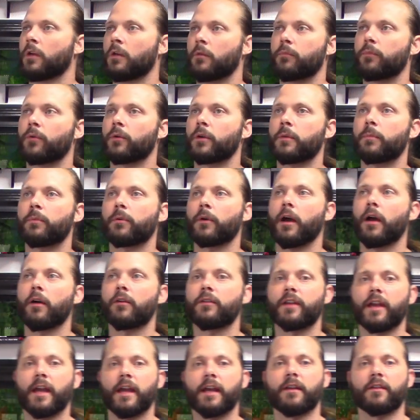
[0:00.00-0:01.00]
pretty proud
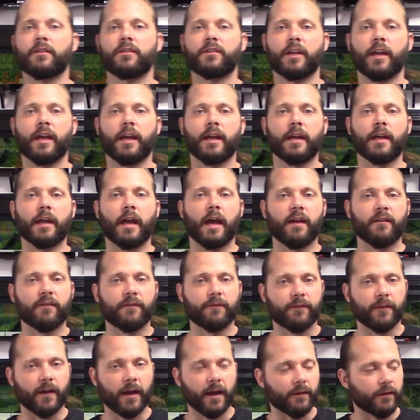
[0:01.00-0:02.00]
day to say I
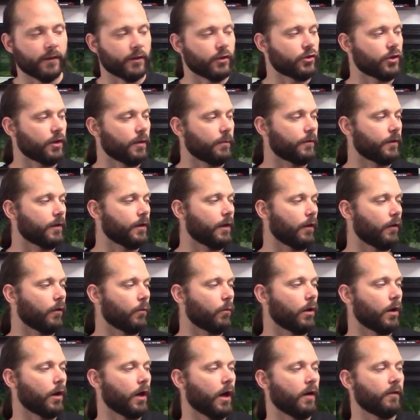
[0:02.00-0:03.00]
finally chipped another
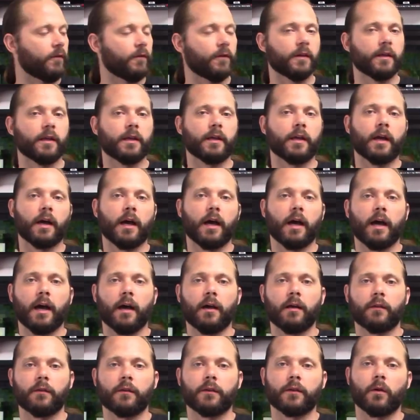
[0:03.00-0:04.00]
one off the
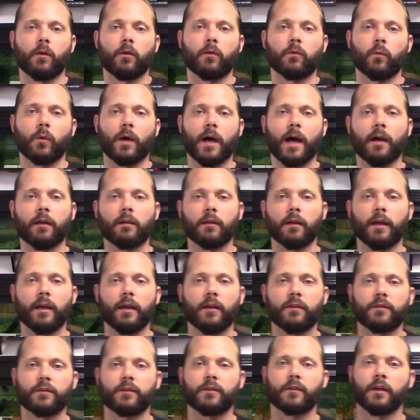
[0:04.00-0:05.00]
old want
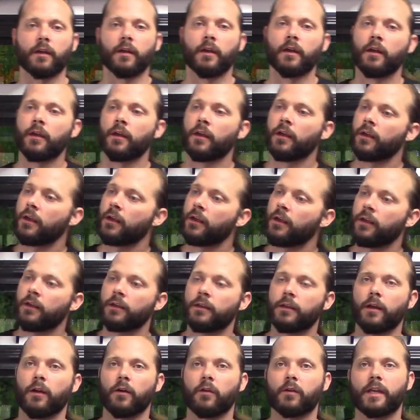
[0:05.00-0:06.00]
list.
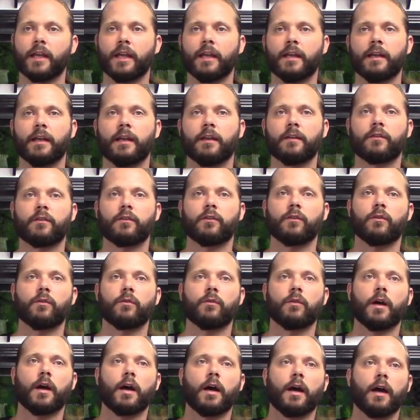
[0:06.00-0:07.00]
You know, getting
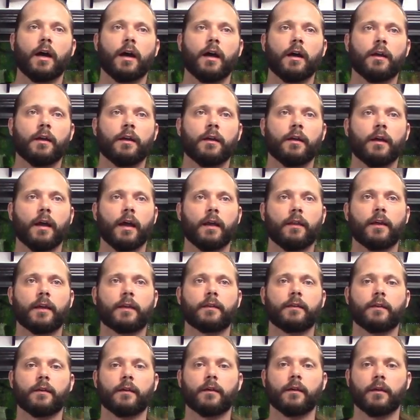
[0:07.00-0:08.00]
into, I
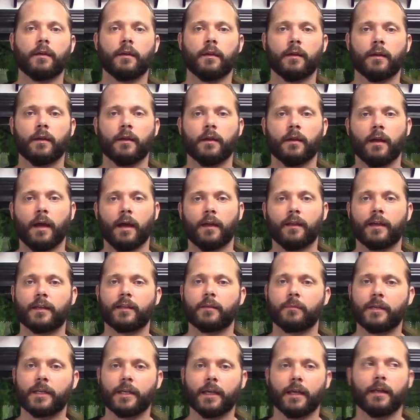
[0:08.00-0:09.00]
like
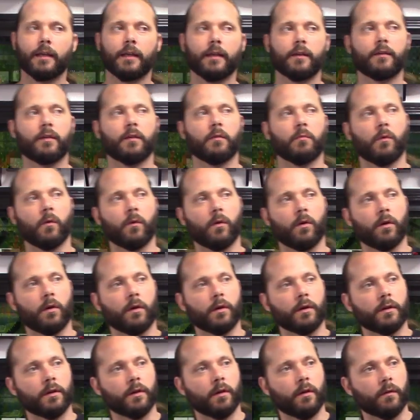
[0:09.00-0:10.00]
to be getting into more,
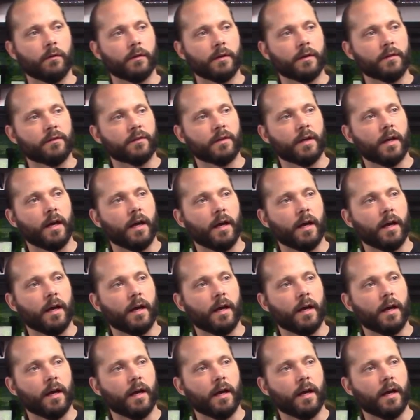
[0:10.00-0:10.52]
you know, these